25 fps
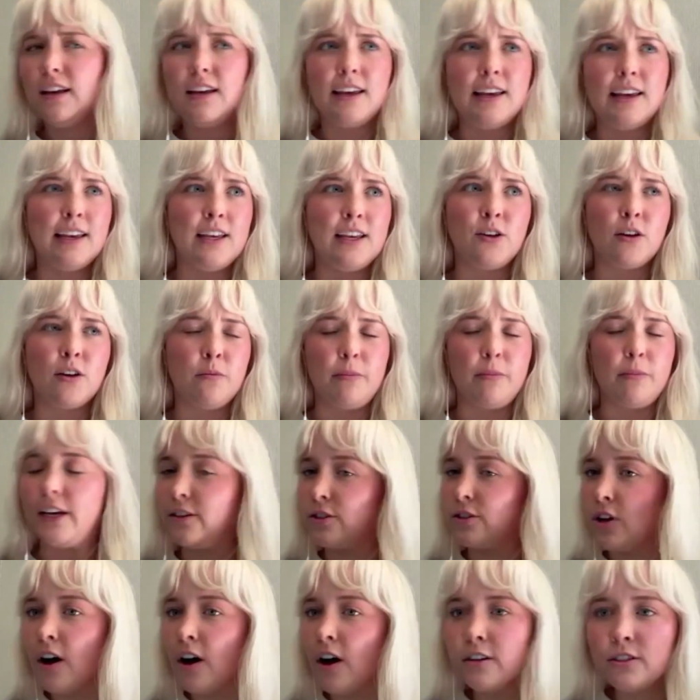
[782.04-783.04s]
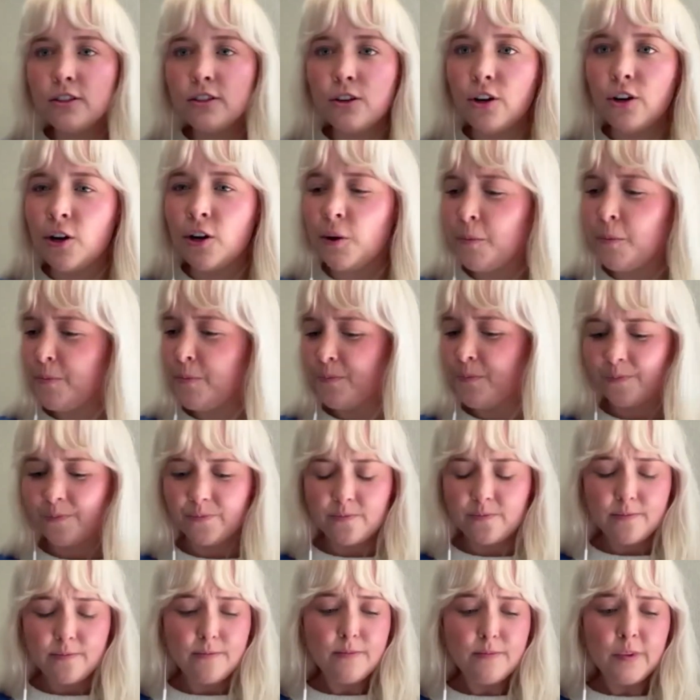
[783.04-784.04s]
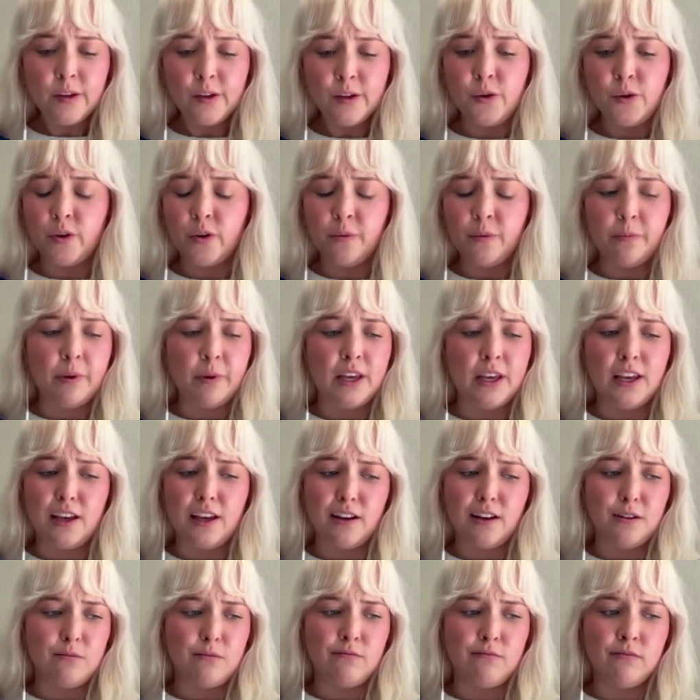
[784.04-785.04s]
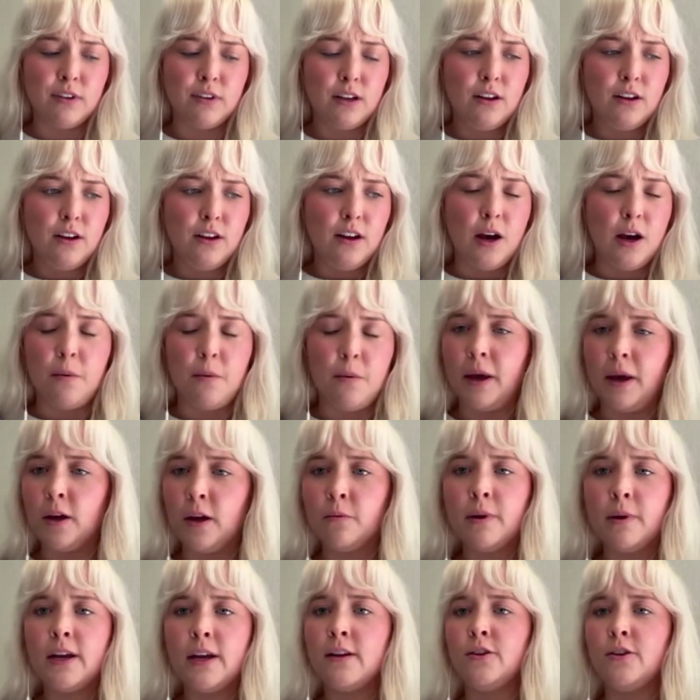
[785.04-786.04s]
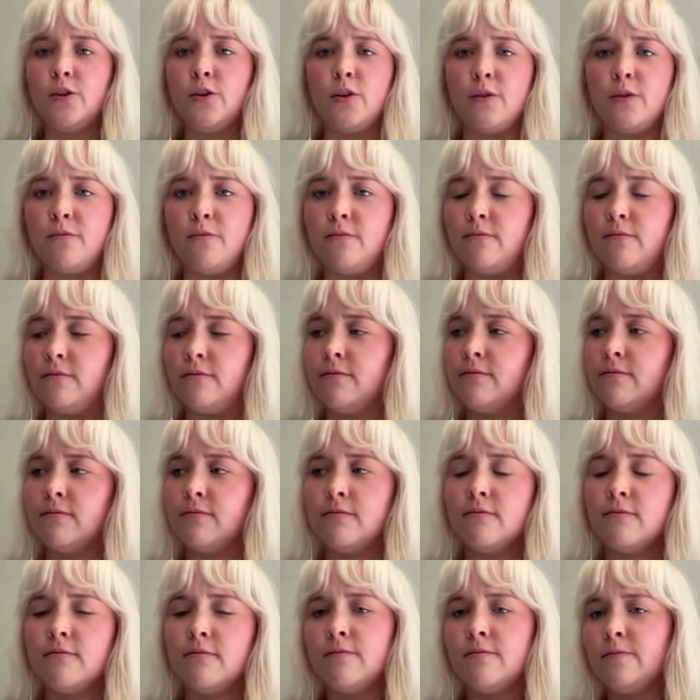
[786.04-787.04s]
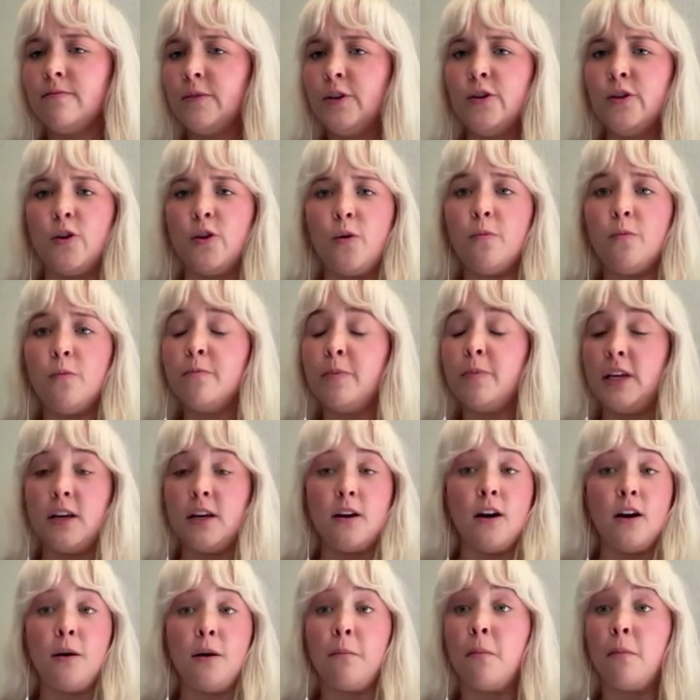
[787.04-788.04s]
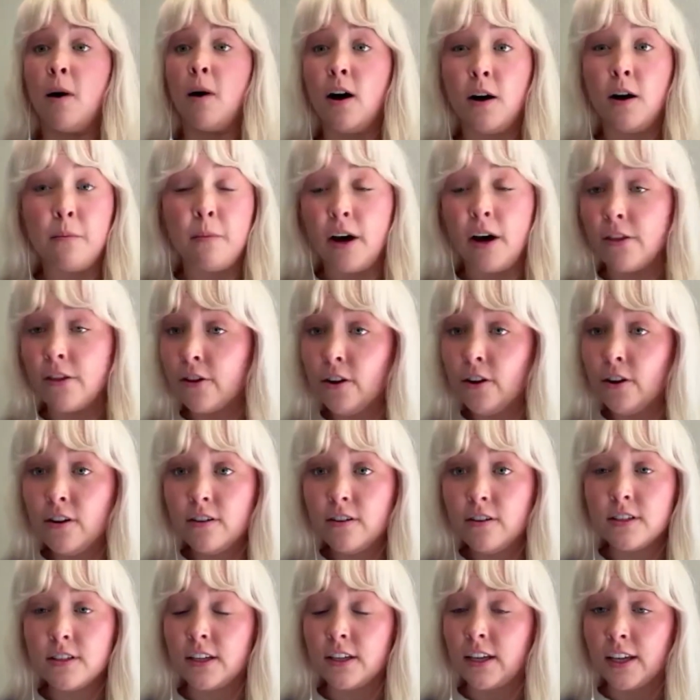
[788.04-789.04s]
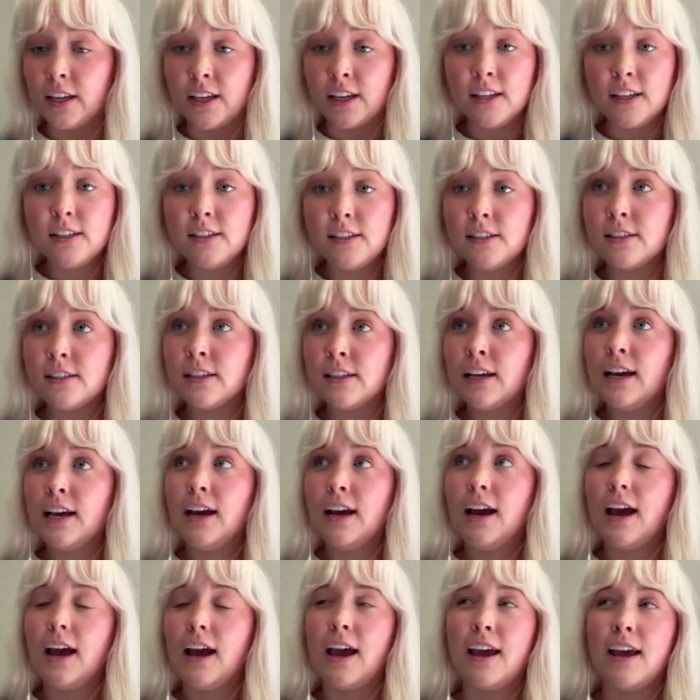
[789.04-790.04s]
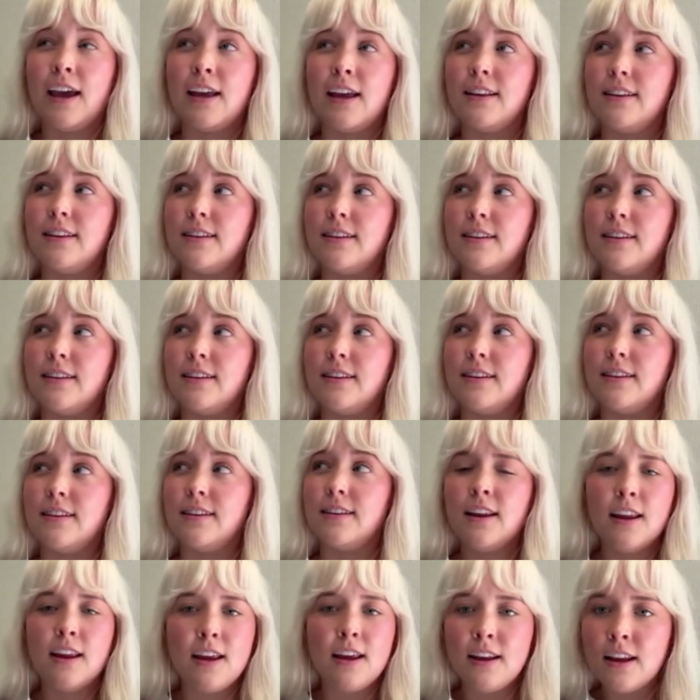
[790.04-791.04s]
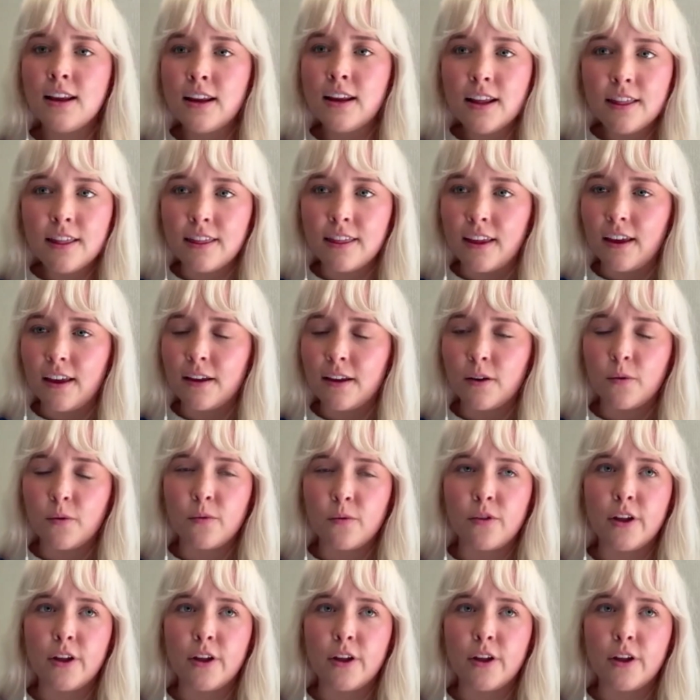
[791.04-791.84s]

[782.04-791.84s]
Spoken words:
you can be a doctor, you can be a mailman, you can, be a mother to kids, and in anything,